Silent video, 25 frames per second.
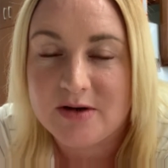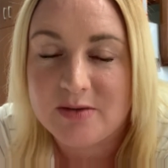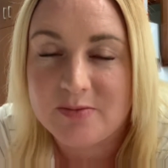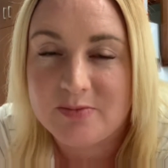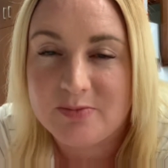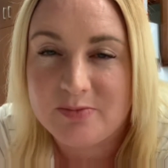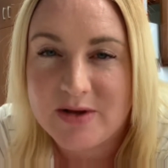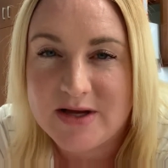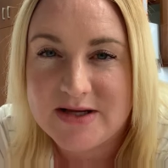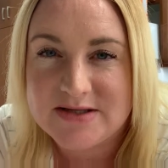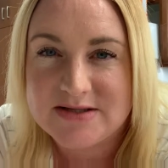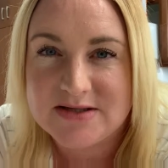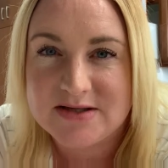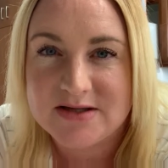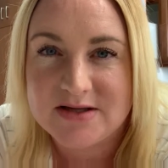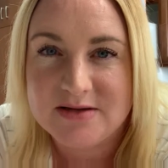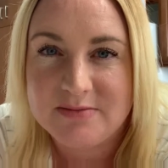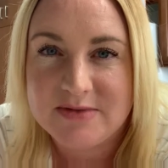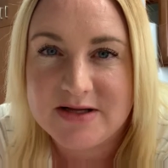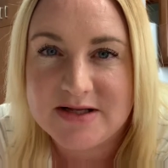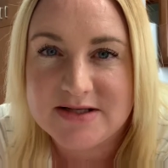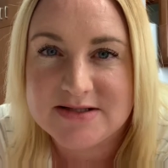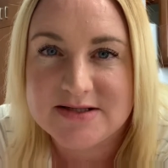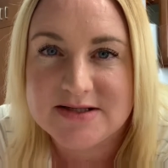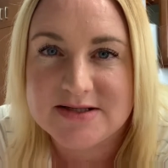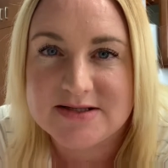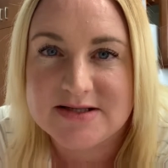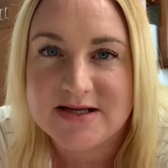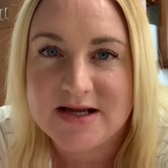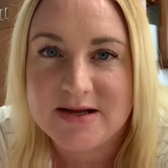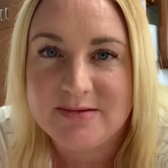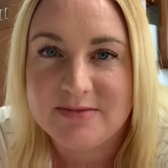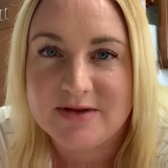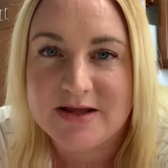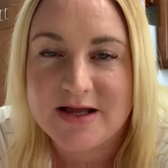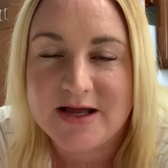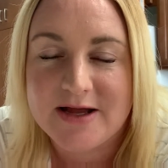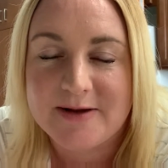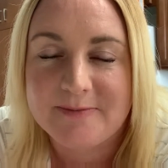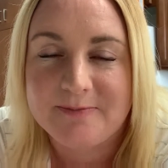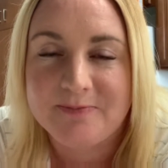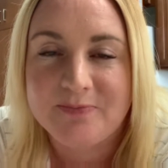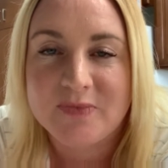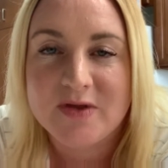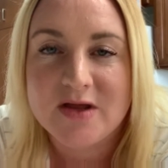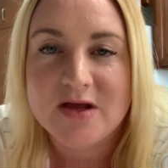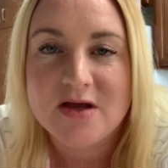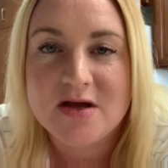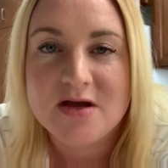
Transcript: It basically means the same thing.